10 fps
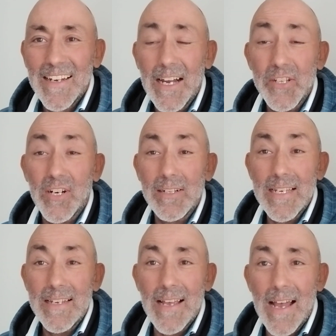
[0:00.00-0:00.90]
Hi,
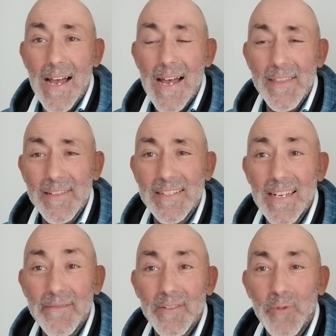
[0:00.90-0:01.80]
Charlie. This is
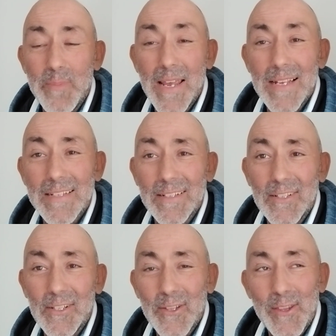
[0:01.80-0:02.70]
David. We met
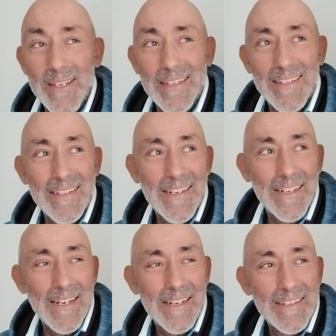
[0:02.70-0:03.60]
on the
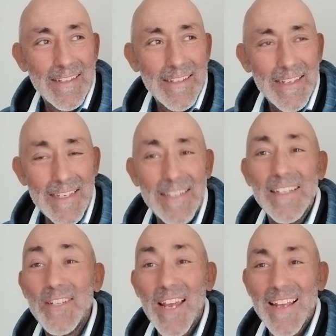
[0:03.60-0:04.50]

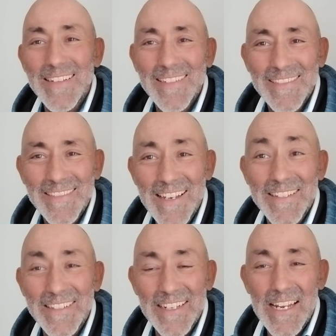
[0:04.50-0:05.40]
EasyJet
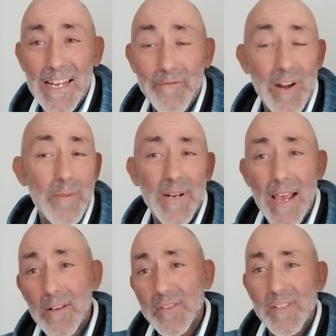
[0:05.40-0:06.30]
yesterday. And for anybody
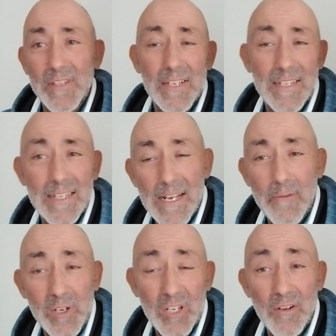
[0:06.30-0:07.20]
else
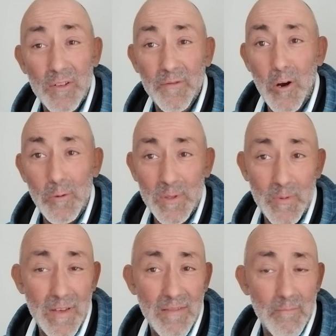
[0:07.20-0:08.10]
that we share this forwards
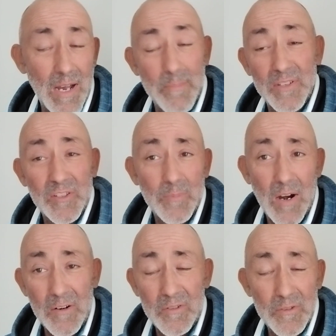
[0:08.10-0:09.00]
with, my business
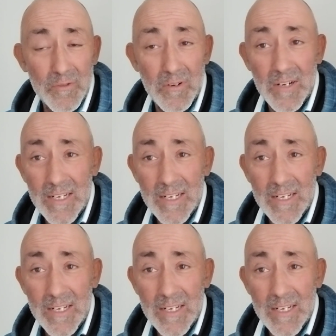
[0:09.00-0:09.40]
partners or